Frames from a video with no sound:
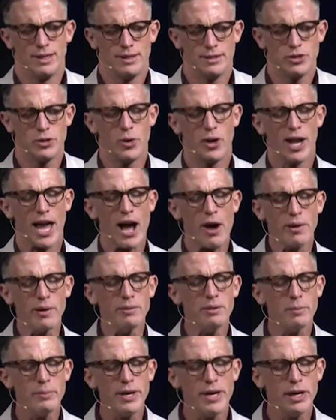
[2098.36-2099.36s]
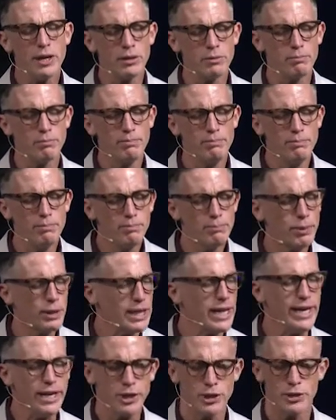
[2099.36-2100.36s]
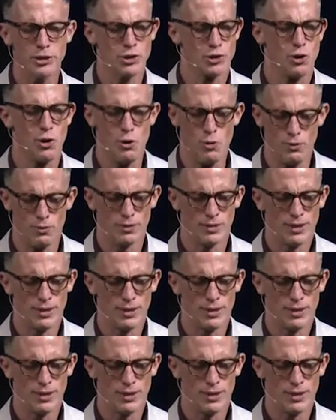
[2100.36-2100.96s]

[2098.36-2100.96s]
to allow Him to be in complete control